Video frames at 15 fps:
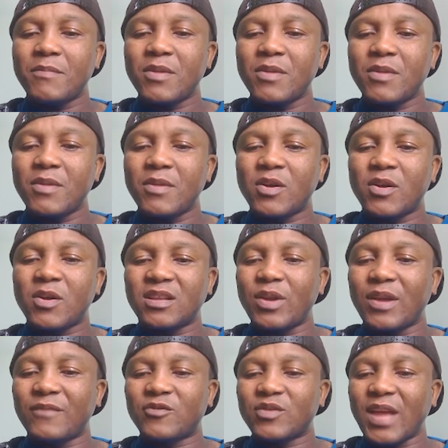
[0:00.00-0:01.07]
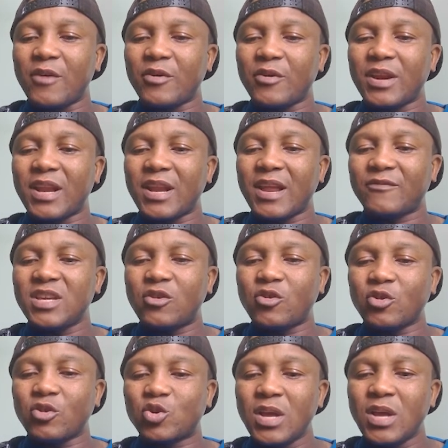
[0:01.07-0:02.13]
because this got left with a on the left, equal
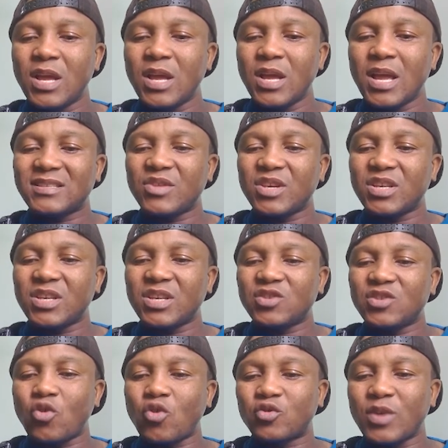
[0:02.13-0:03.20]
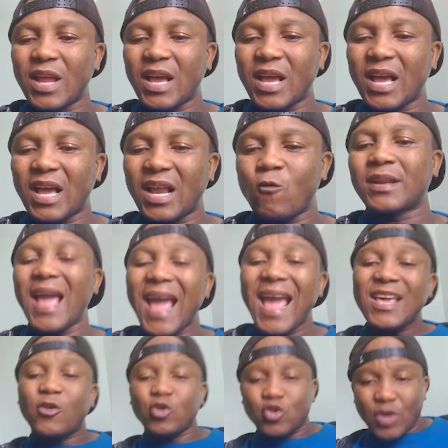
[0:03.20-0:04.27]
to, cancel everything is equal to -1.
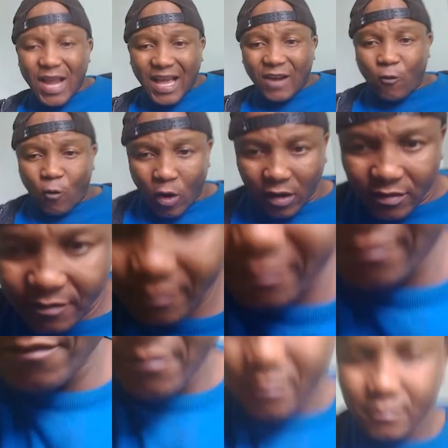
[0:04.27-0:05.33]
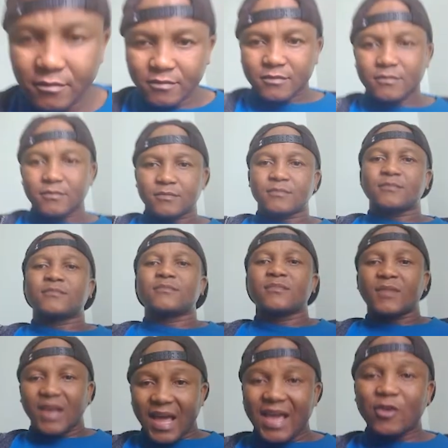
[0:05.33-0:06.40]
A equal to -1.
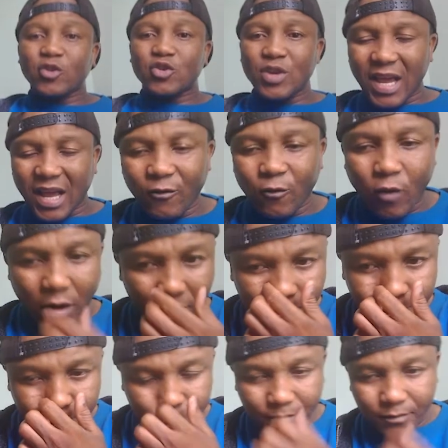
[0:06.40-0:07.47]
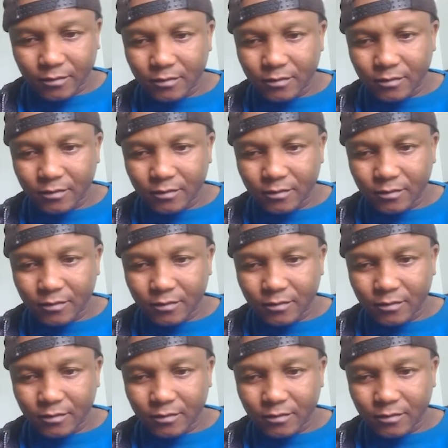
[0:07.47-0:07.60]
A equal to -1.